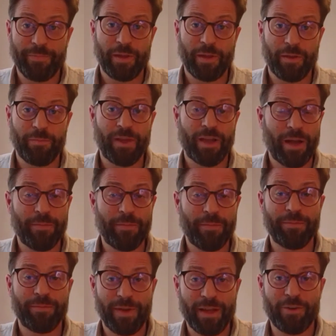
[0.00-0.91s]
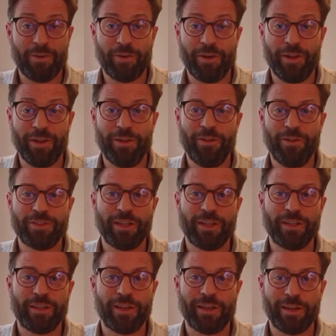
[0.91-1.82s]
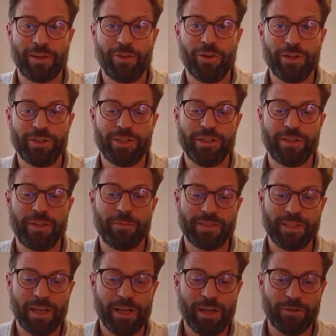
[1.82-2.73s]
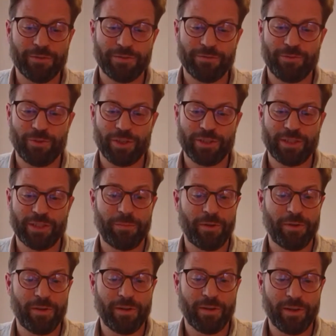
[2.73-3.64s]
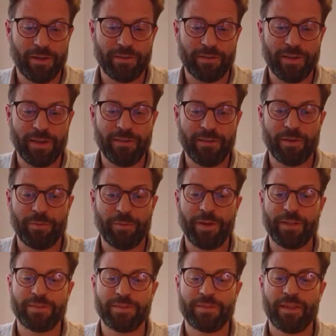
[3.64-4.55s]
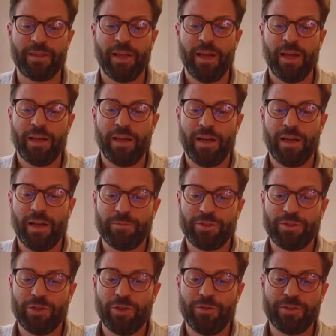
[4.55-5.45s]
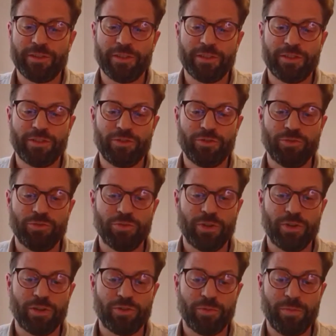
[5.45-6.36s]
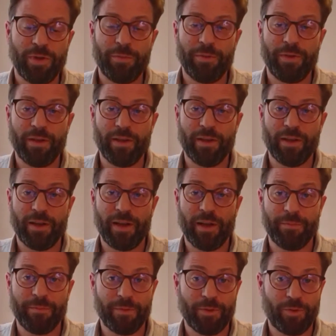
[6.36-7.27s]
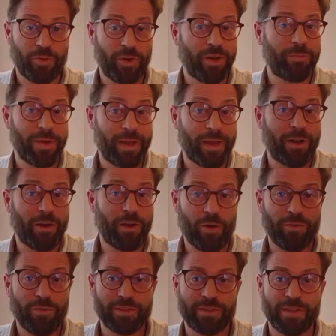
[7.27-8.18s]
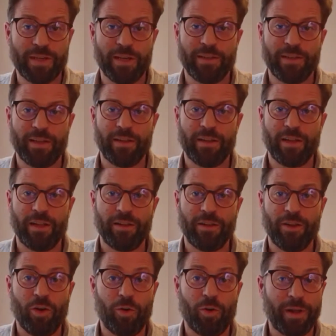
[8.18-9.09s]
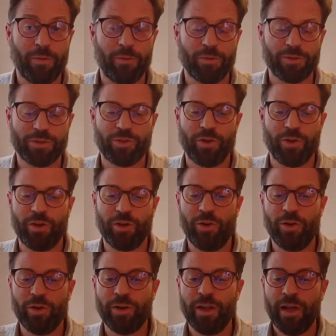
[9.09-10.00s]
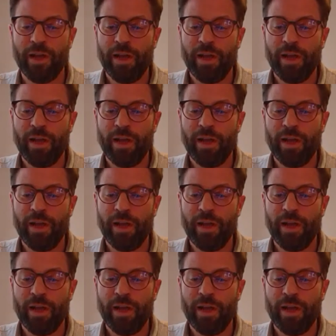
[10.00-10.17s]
become better in using technology themselves, for example, database services to maybe create better oversight and know better what's going on.